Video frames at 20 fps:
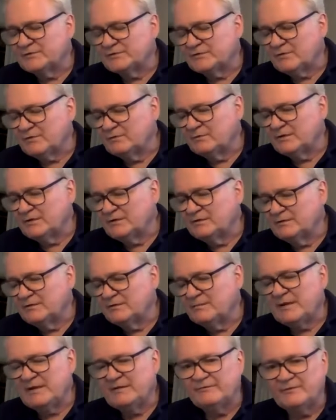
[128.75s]
So the
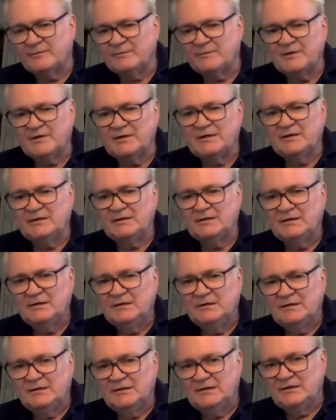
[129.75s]
demand for money
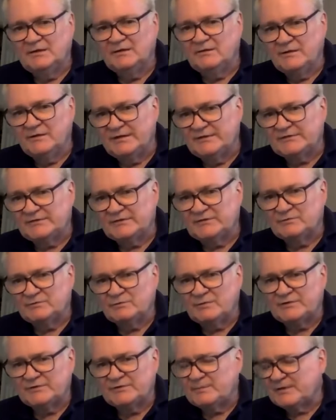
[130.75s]
increases
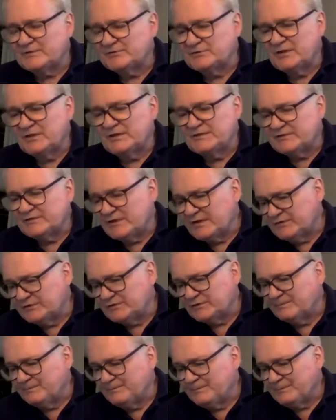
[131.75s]
with
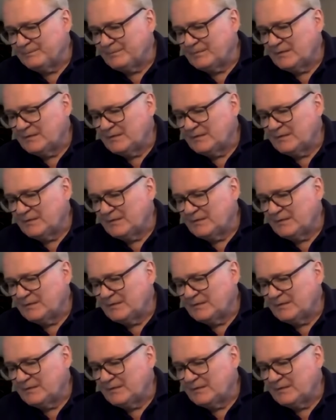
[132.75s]
specialization.